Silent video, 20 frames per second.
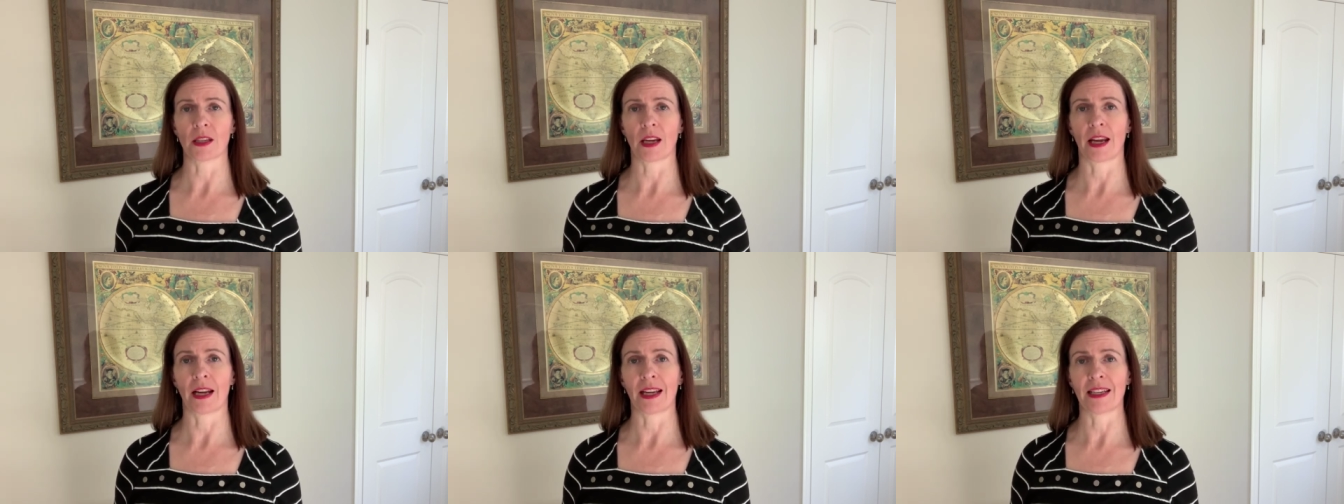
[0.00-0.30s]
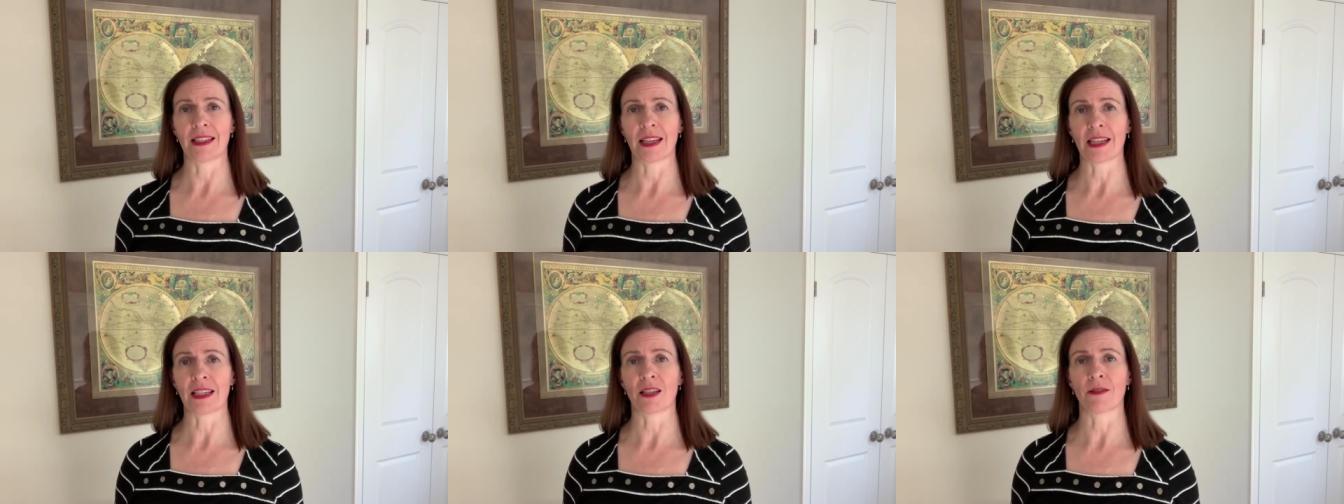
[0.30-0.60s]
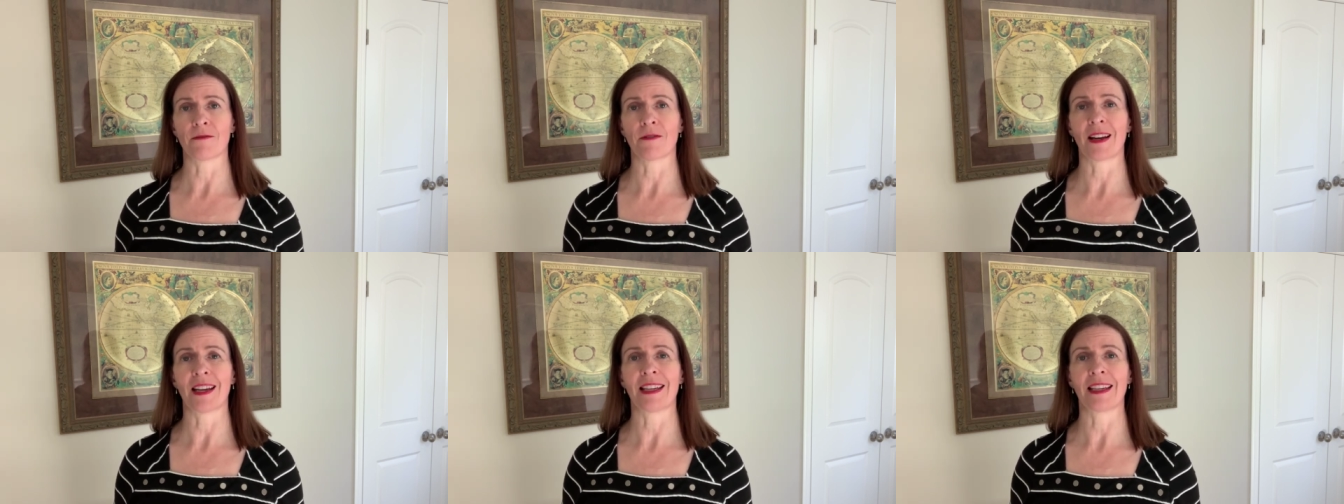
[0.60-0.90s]
and
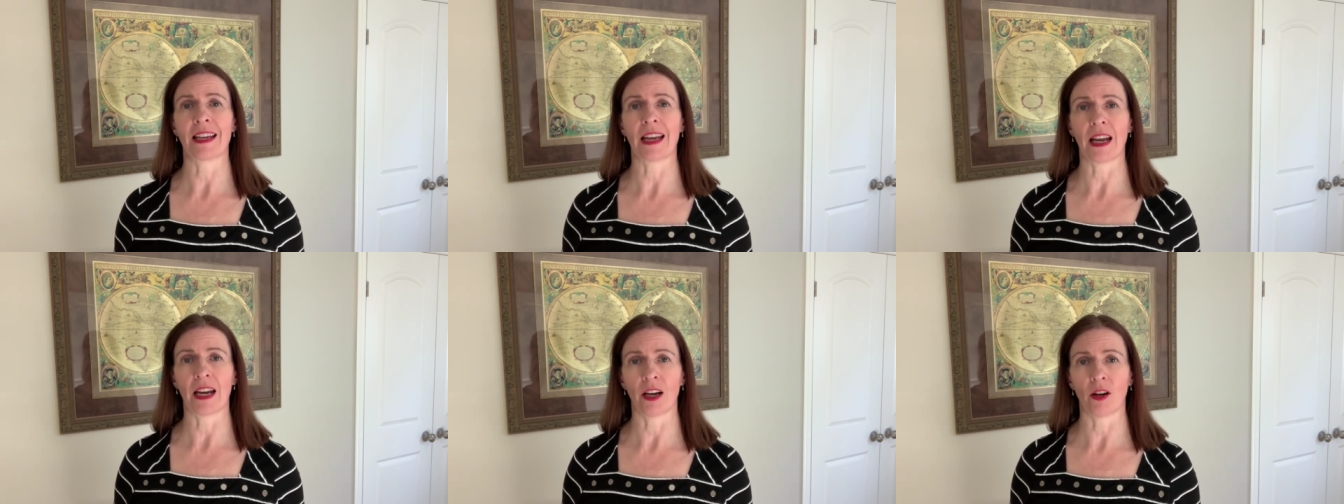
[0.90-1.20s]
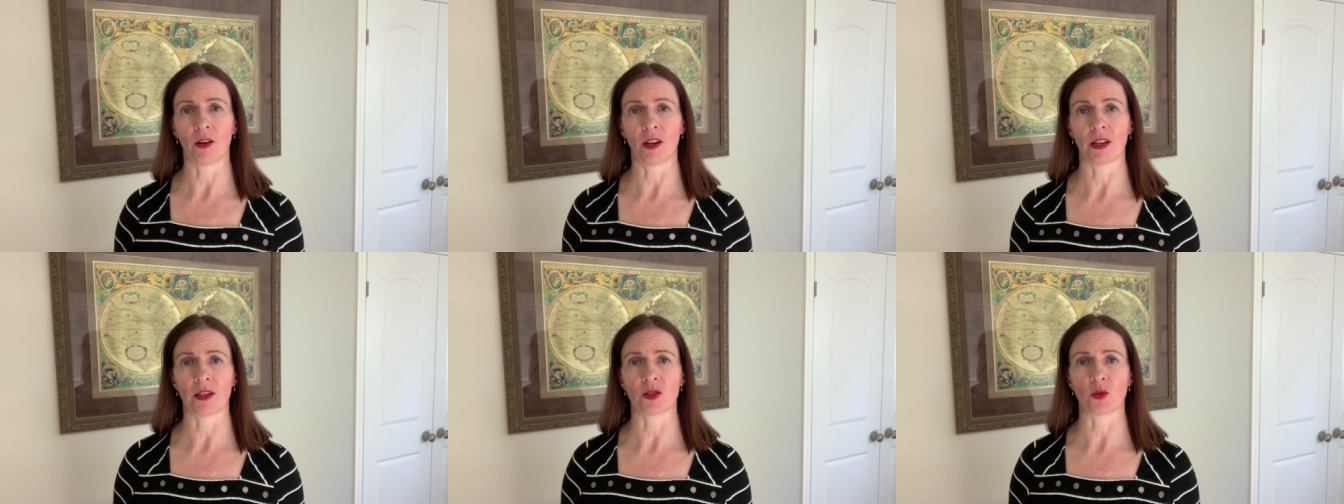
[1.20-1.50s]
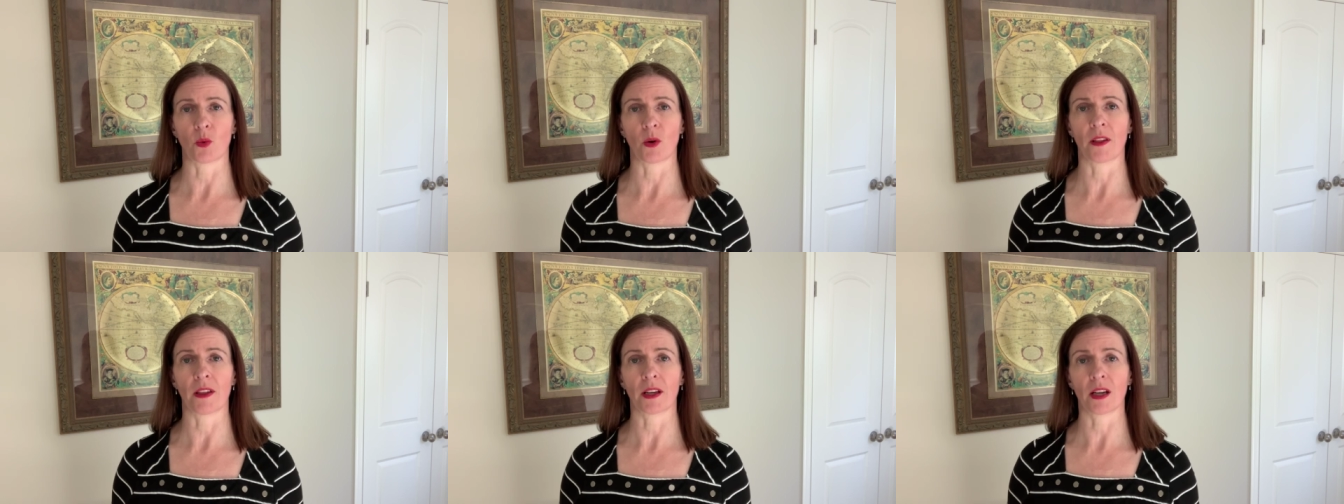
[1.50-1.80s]
identifying areas
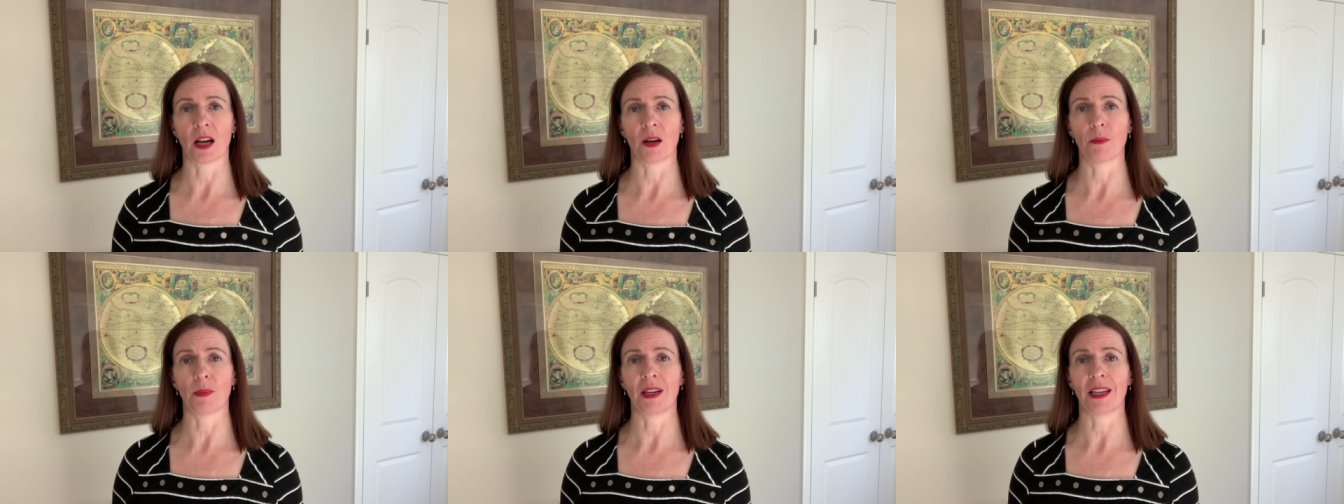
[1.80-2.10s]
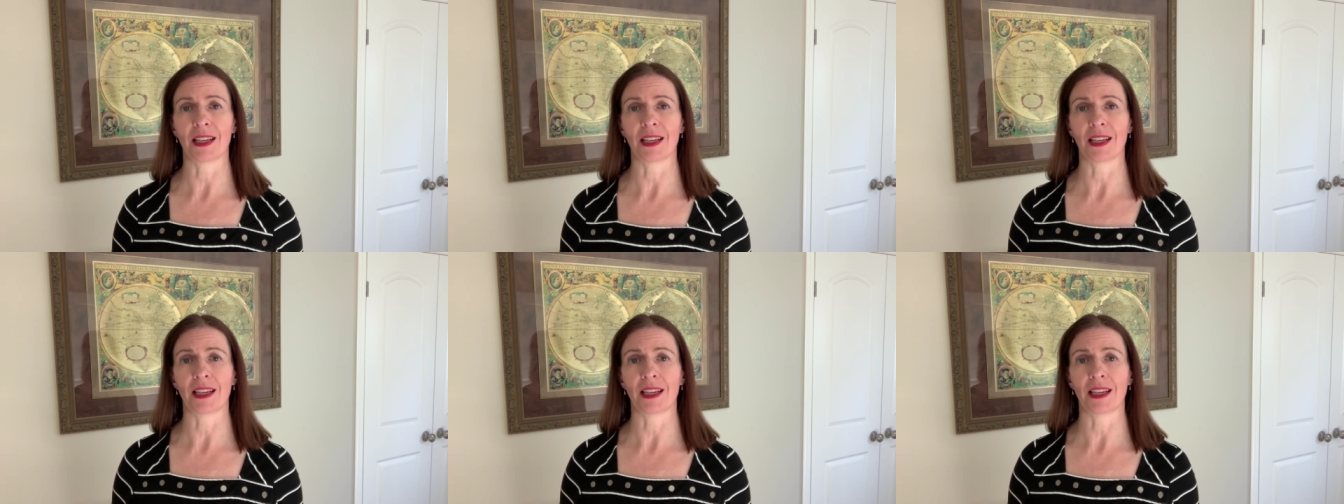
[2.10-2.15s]
where the company